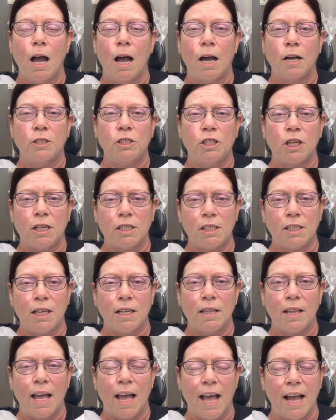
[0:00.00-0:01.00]

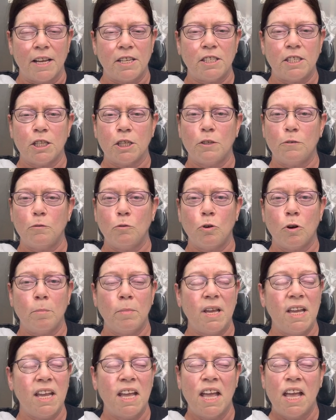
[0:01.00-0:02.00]
adjusting the Essex for
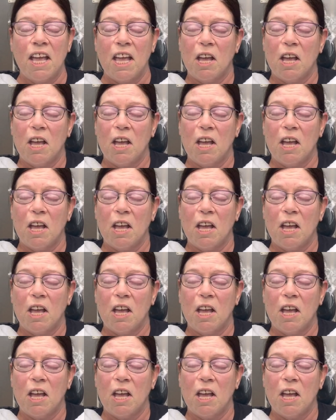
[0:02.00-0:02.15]
me.